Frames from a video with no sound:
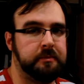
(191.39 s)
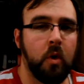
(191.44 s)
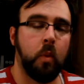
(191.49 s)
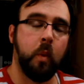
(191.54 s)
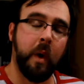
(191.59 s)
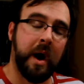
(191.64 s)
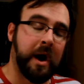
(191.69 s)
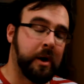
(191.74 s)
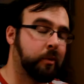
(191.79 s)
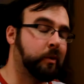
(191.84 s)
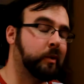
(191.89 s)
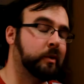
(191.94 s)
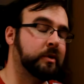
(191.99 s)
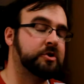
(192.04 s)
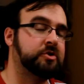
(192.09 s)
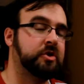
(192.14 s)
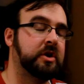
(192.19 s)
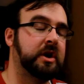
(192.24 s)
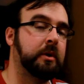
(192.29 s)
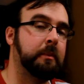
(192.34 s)
Why are we only
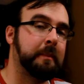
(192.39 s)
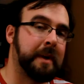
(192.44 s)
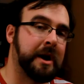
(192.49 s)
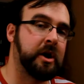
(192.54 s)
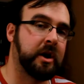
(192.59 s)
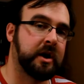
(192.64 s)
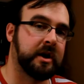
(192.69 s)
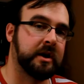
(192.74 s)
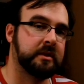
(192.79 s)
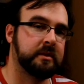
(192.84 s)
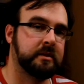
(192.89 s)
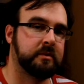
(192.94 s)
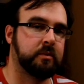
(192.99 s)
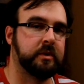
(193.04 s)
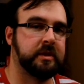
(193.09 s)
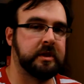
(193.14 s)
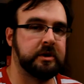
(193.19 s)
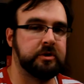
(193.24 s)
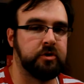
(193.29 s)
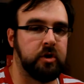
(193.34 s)
treating Americans
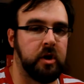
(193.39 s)
with these